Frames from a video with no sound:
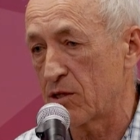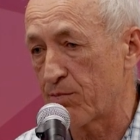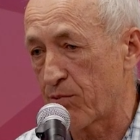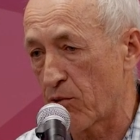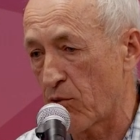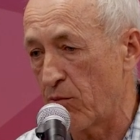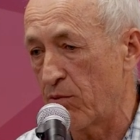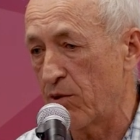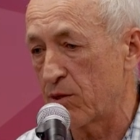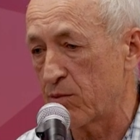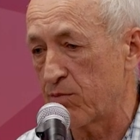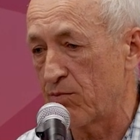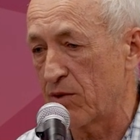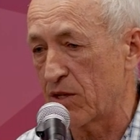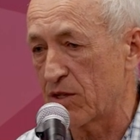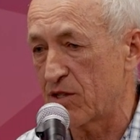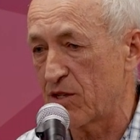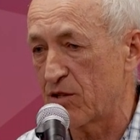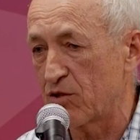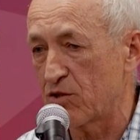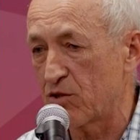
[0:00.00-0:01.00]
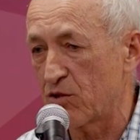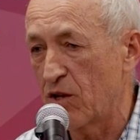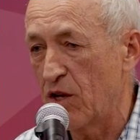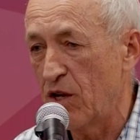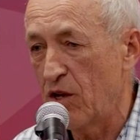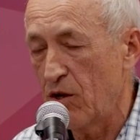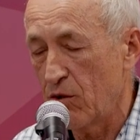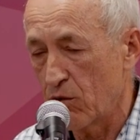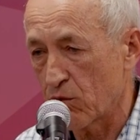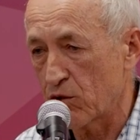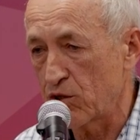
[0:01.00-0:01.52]
probably it makes sense
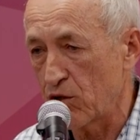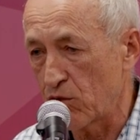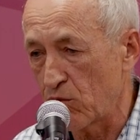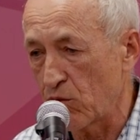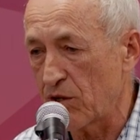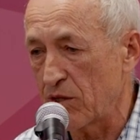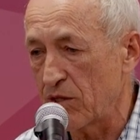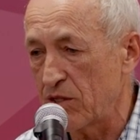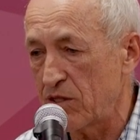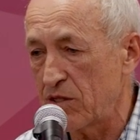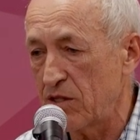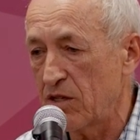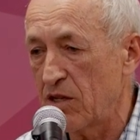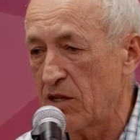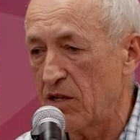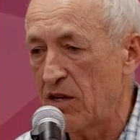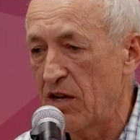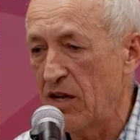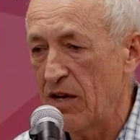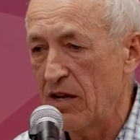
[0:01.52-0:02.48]
already to consider,